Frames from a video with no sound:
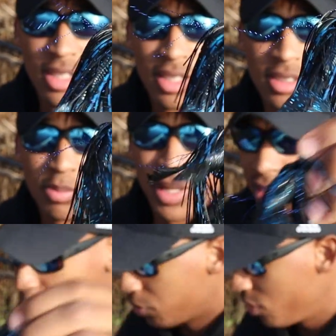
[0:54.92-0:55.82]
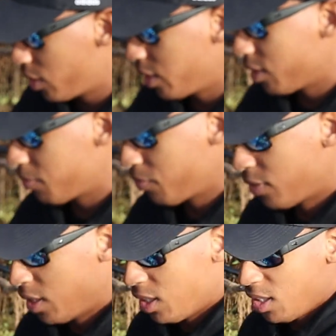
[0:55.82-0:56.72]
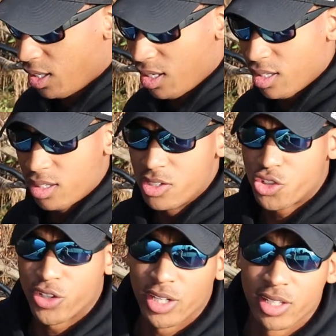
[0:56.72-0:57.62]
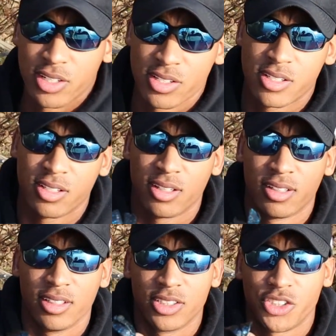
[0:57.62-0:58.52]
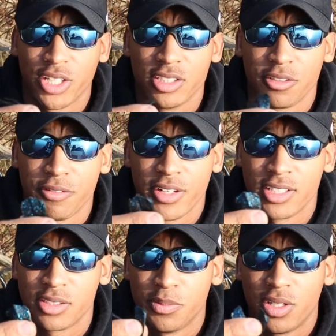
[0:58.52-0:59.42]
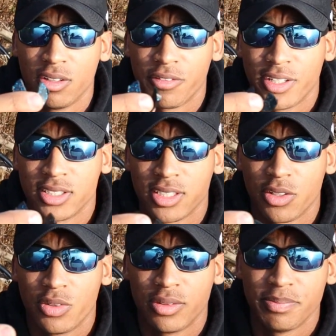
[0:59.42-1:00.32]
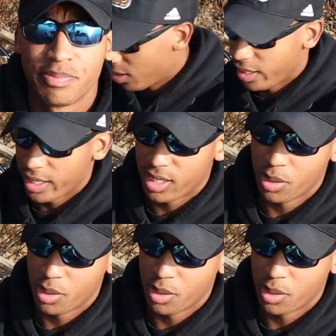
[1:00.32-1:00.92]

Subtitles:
It's black and blue there. These trailers are very small, very subtle. I got a